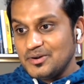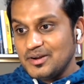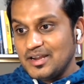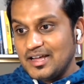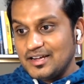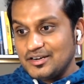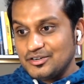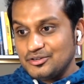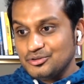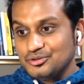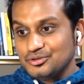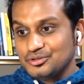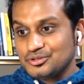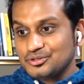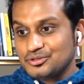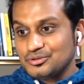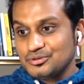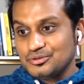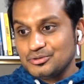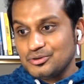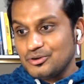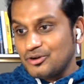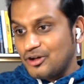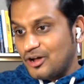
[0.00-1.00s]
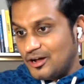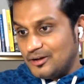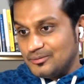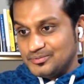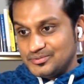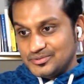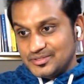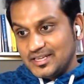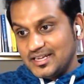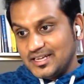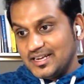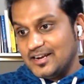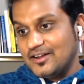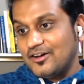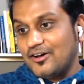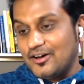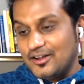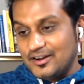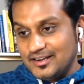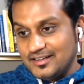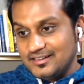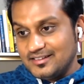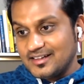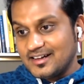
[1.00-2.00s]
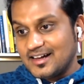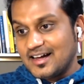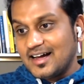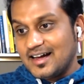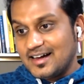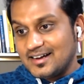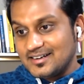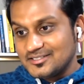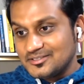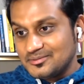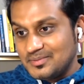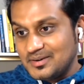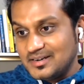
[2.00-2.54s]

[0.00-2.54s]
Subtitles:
are used to knobs and all in the cars,